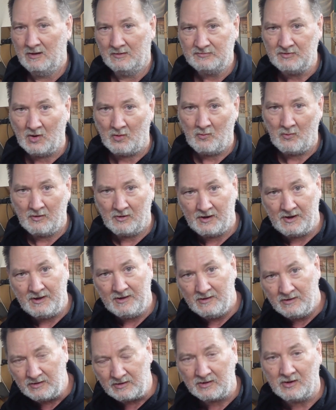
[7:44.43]
Don't worry, you
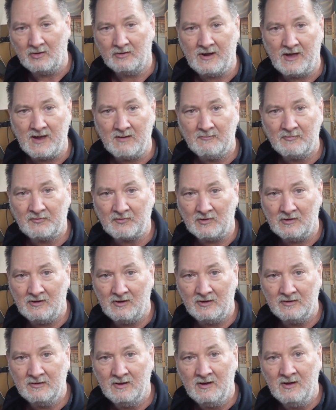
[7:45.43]
can go to
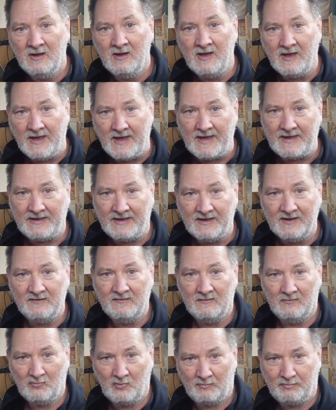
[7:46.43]
Amazon and get
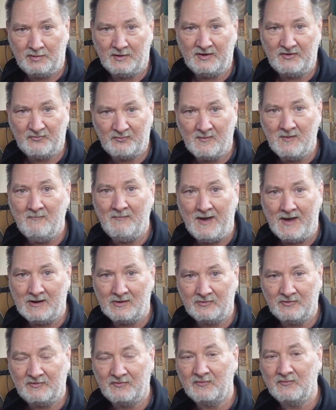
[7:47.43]
replacement
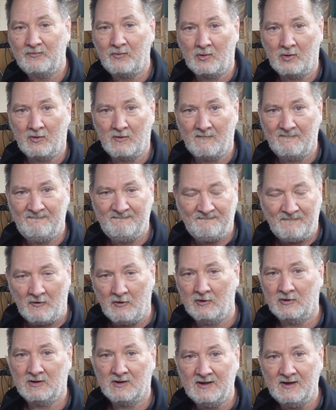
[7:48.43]
batteries for
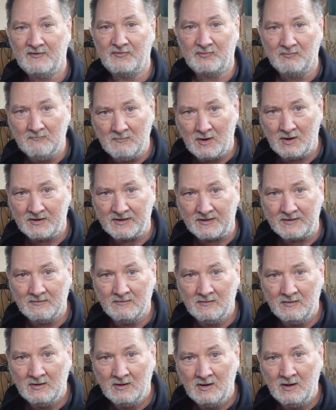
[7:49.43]
far less money.
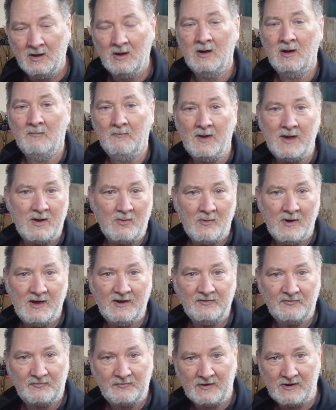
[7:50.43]
But
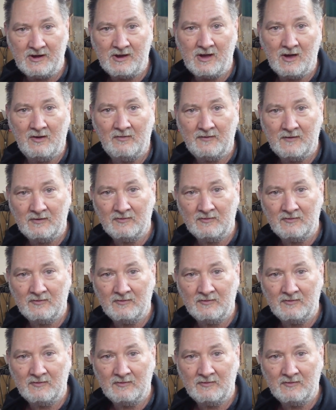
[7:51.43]
anyways, there you go.